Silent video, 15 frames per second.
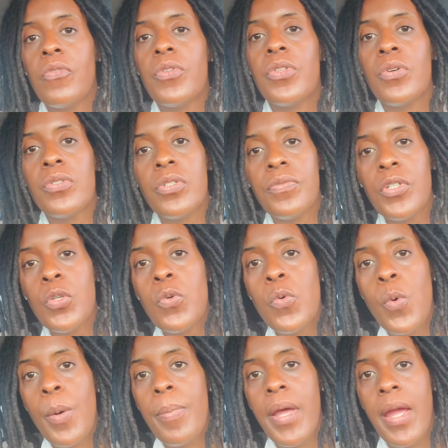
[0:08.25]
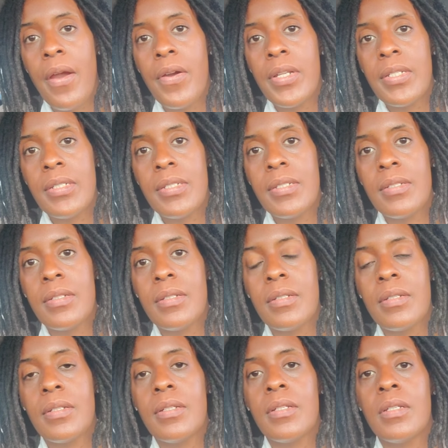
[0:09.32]
For those of you who are parents,
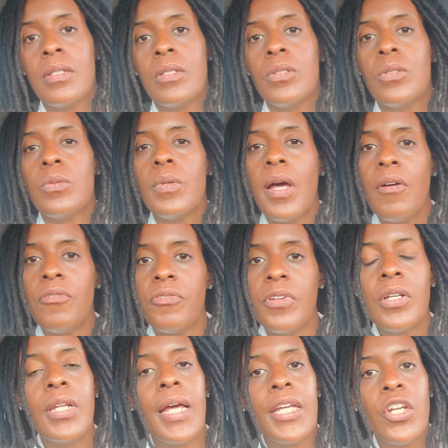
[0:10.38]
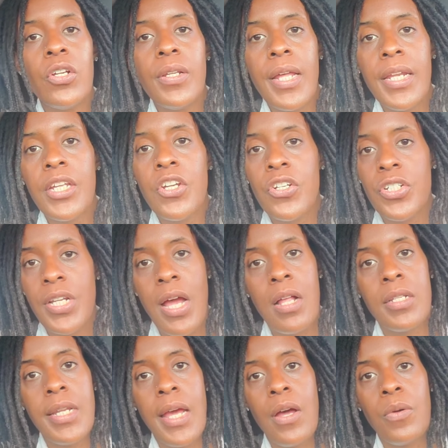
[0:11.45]
do not feel like you're letting your
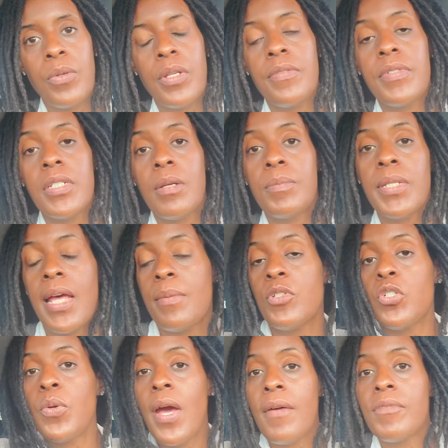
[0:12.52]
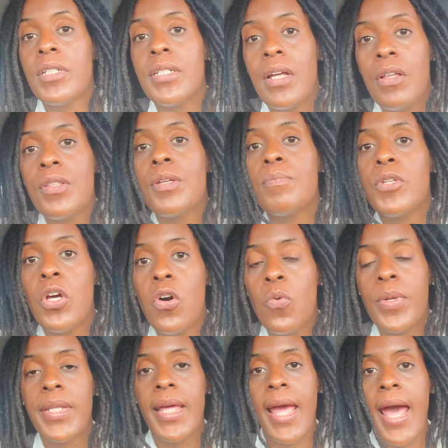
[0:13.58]
child down if sometimes you have to tell them
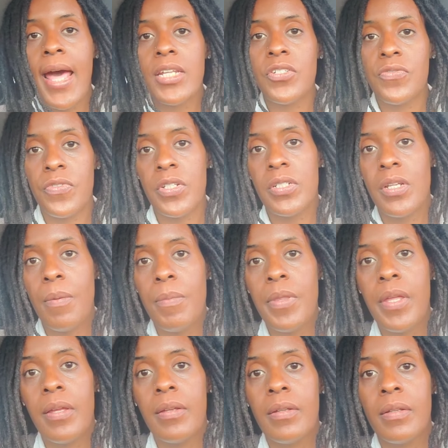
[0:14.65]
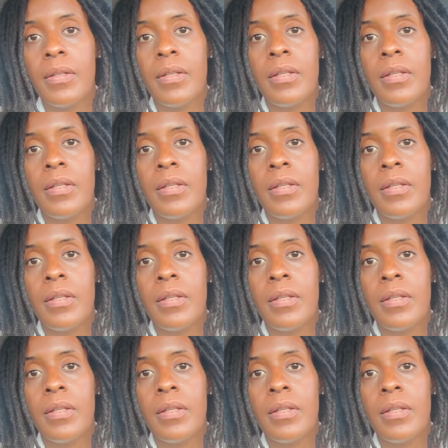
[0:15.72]
no when they ask for something.